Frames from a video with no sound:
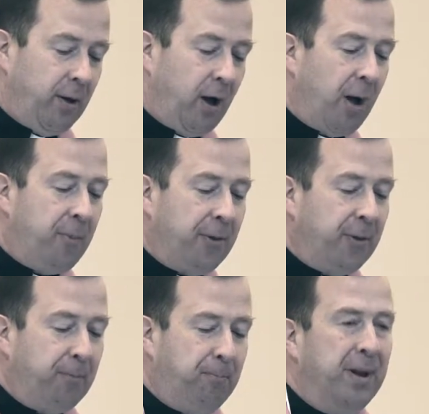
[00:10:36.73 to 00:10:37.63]
up on
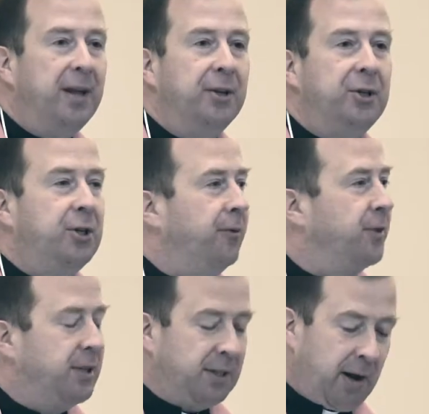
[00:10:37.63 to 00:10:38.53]
the bench of the
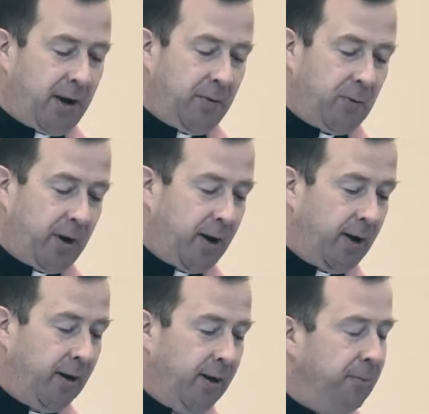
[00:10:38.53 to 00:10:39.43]
Steinway,